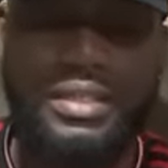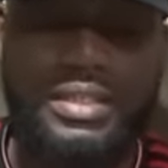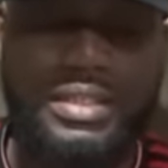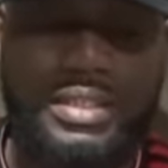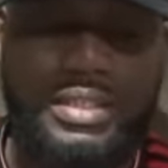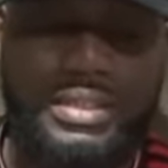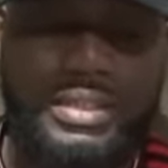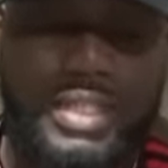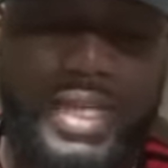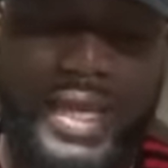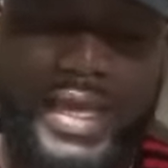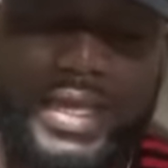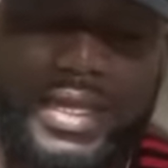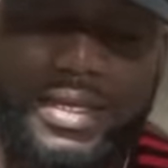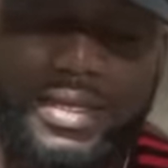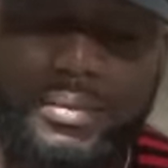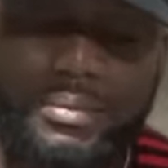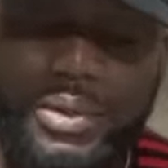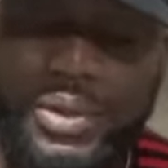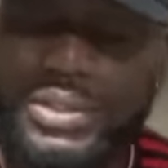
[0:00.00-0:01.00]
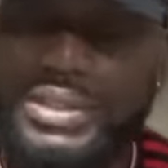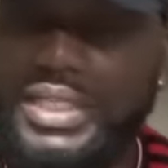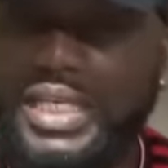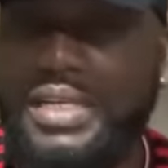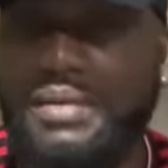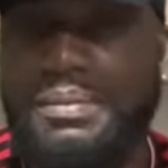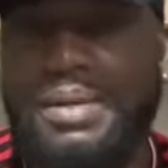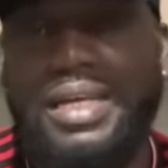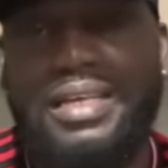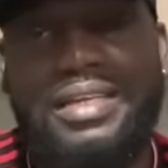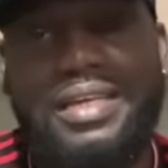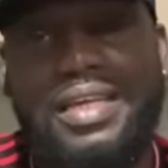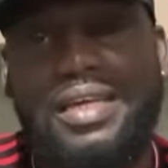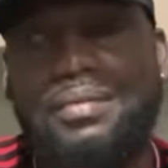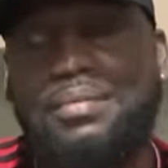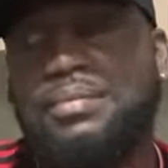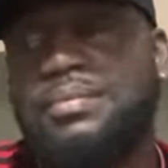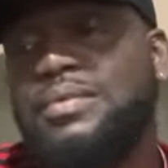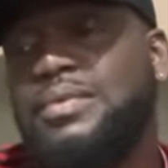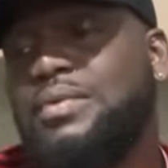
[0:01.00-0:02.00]
It's like most of the man
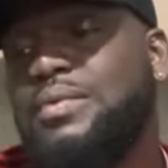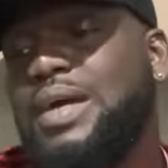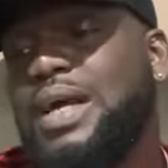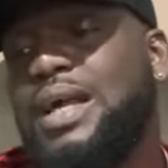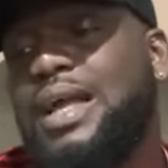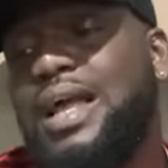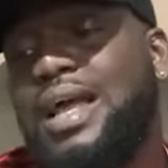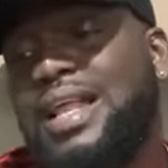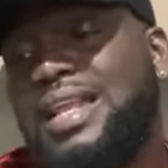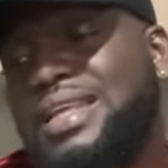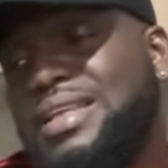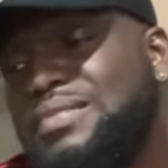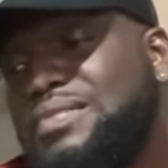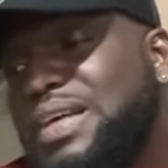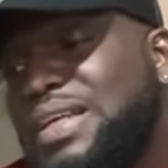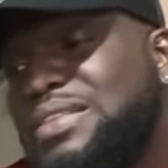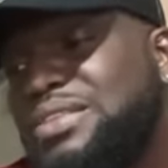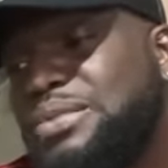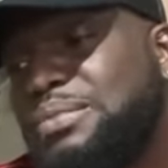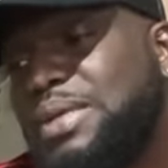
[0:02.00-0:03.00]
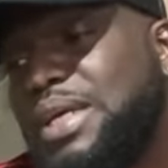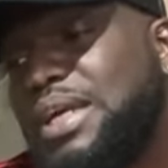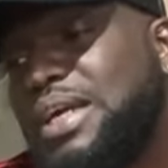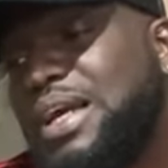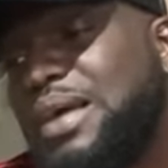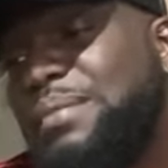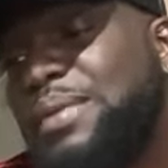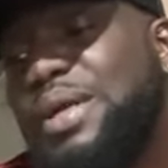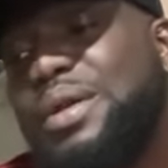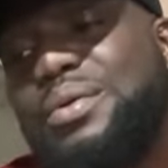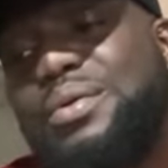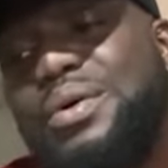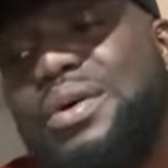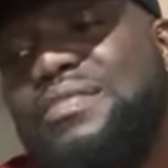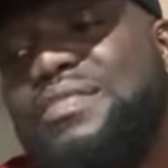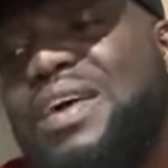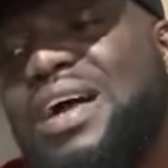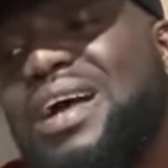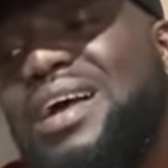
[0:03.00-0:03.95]
them were calling from Jamaica. I don't know if